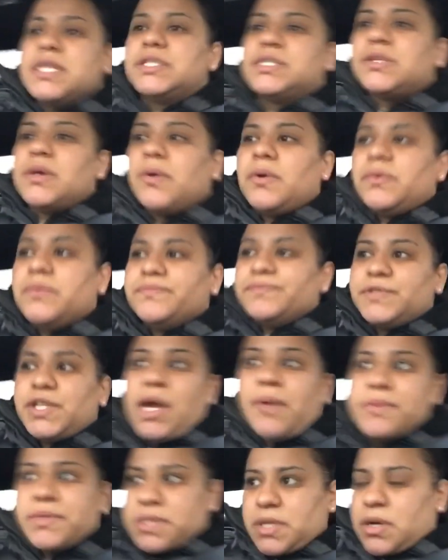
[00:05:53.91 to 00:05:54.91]
So
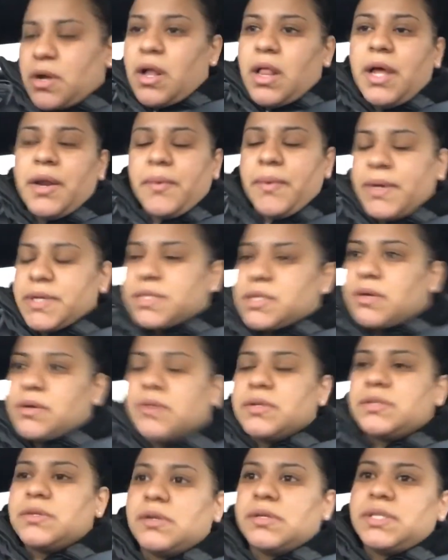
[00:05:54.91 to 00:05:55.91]
John was gonna call out of work to
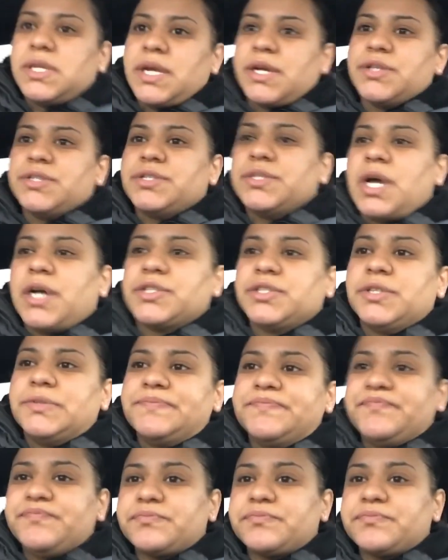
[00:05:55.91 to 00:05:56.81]
go to take her to the doctor.